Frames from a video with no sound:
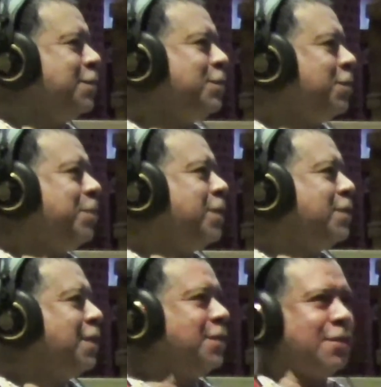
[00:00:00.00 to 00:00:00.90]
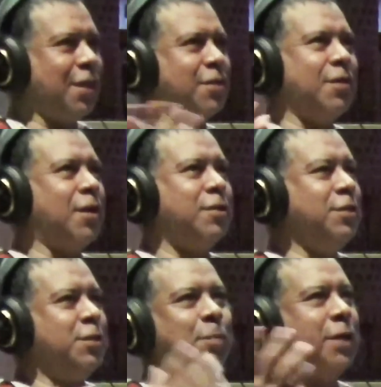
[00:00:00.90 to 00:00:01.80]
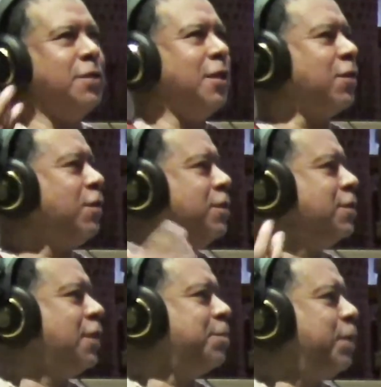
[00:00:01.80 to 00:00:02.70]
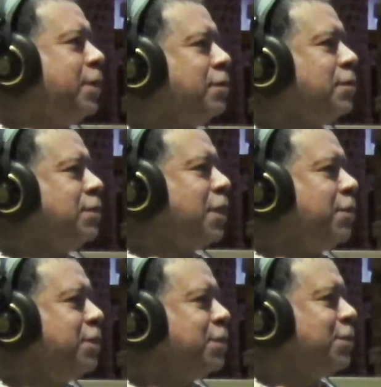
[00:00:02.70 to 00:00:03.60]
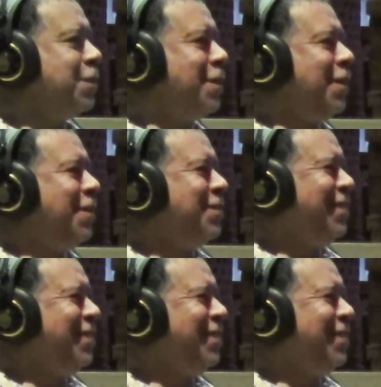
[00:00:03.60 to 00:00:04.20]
So it made sense of, like, I could just imagine, like, all these, like, bells and sirens going off.